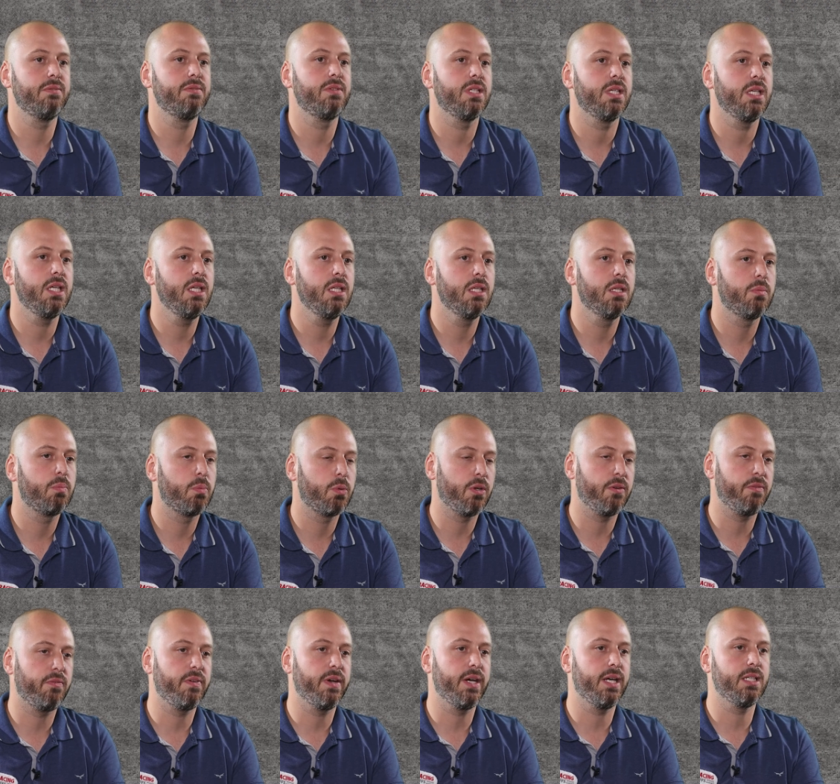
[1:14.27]
if the inner
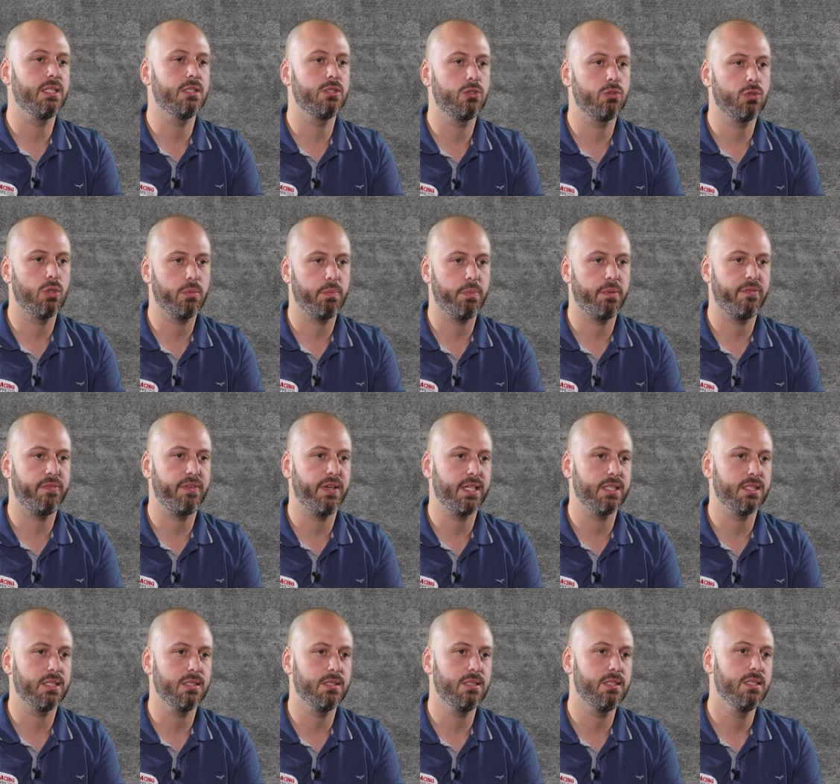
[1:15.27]
profile is not
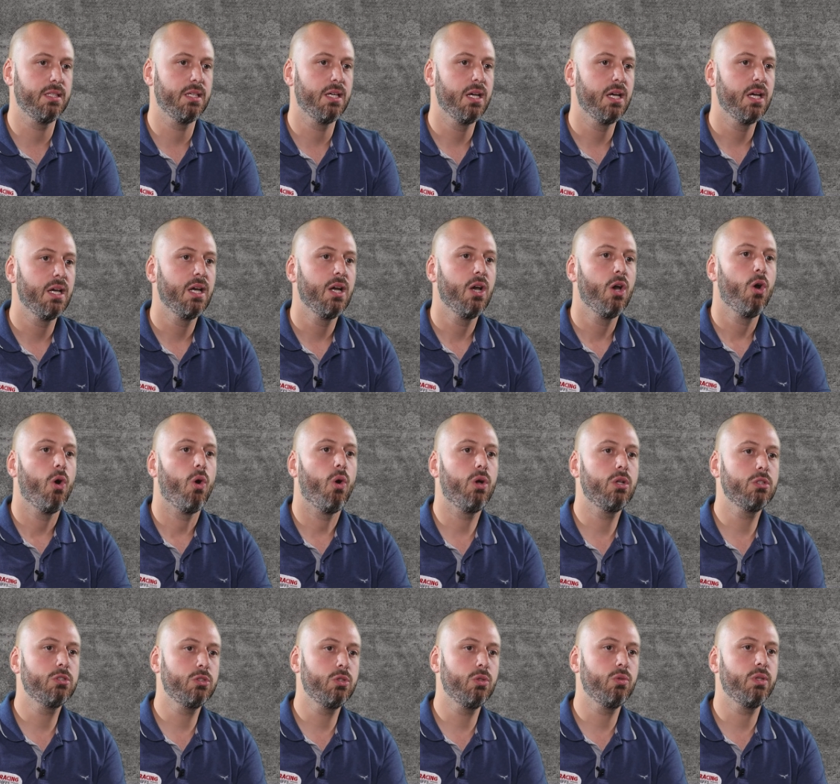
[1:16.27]
perfected.
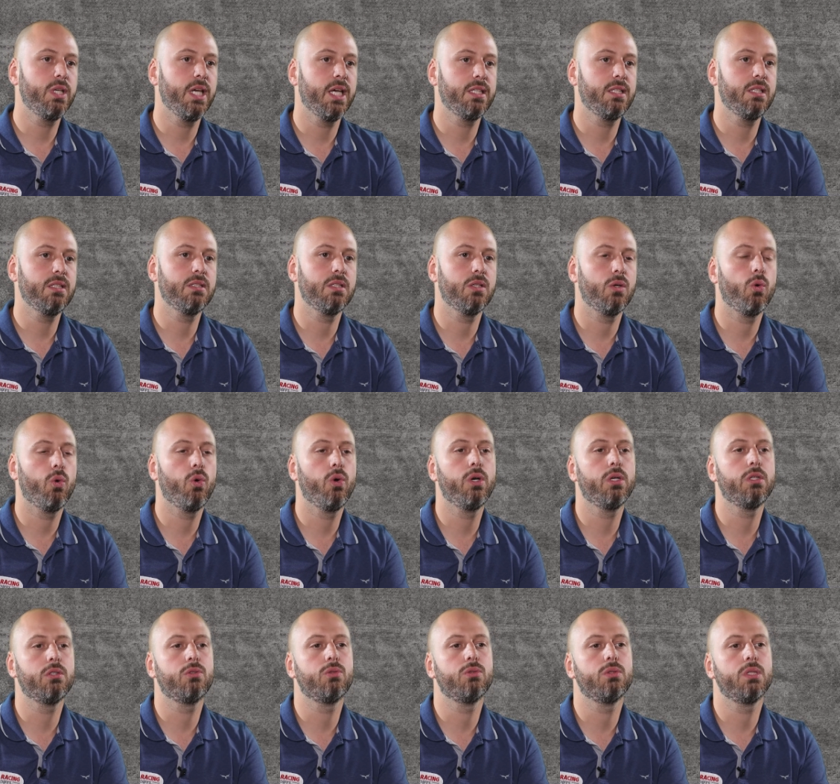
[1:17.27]
Also, getting the
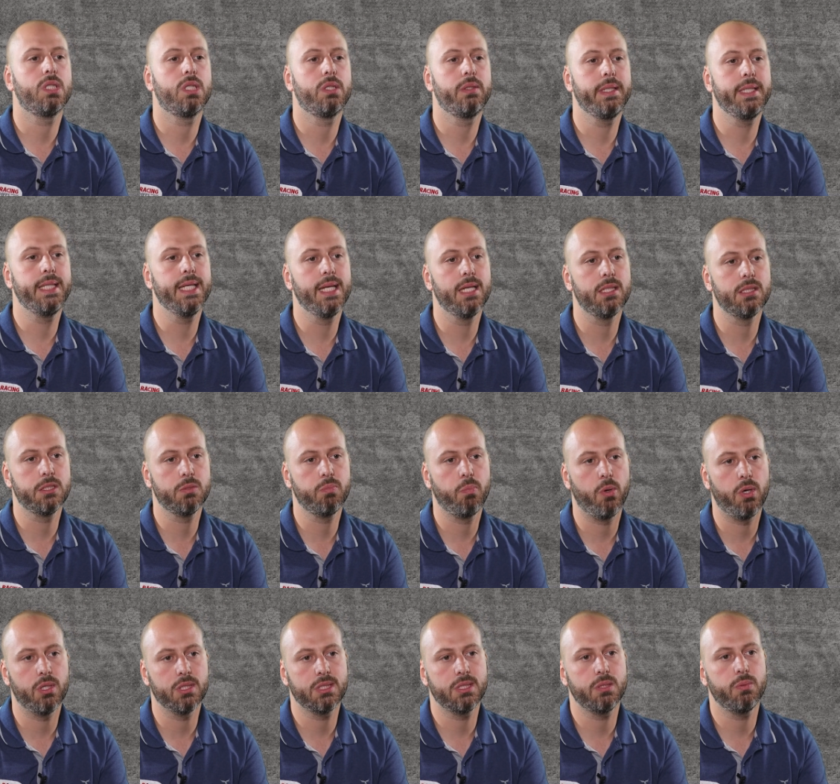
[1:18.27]
oil to the critical
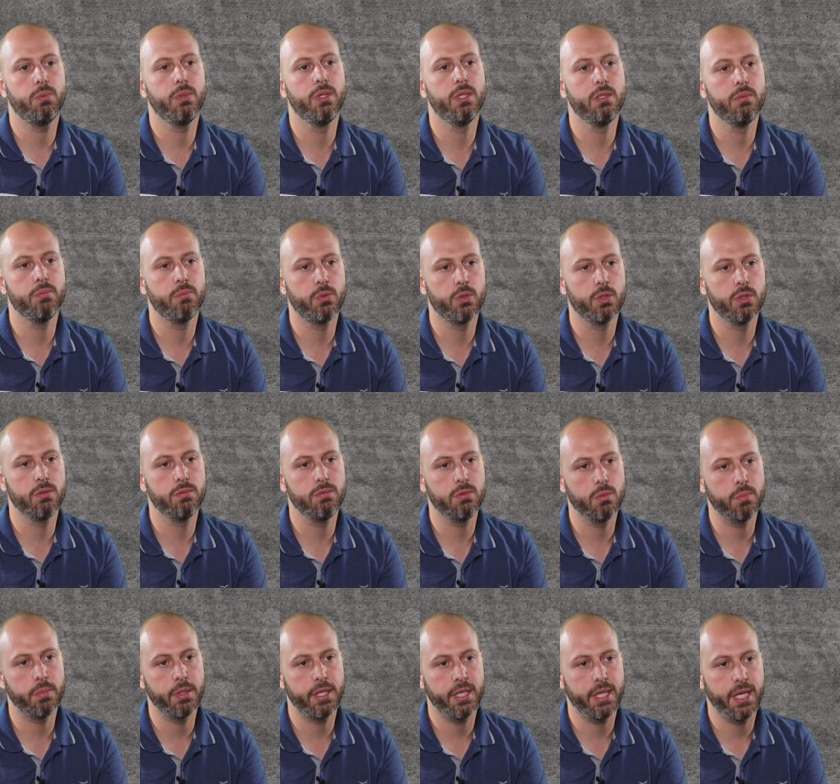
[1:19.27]
spots will improve
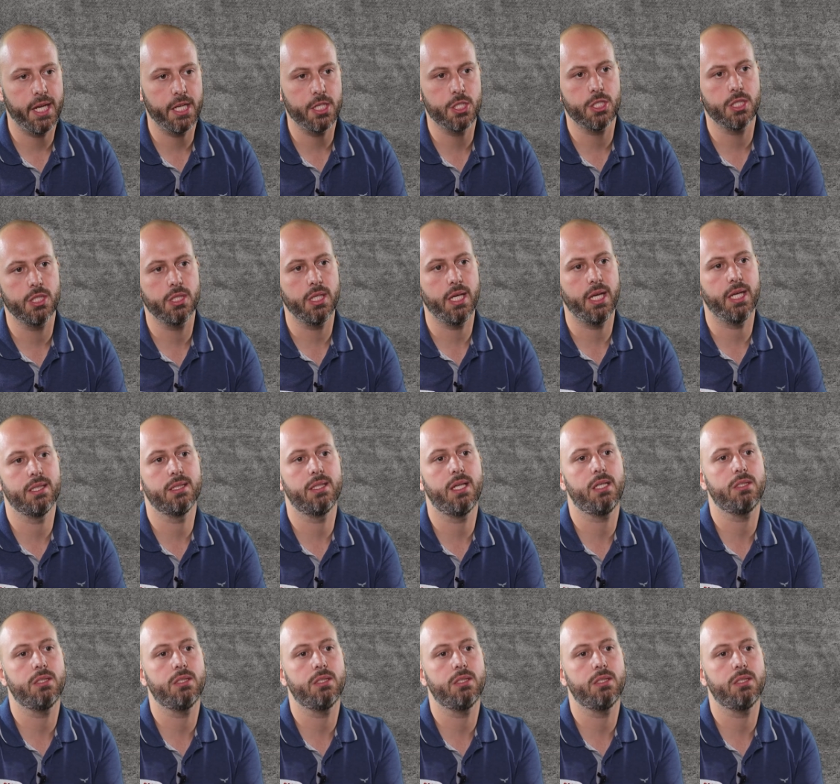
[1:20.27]
lubrication and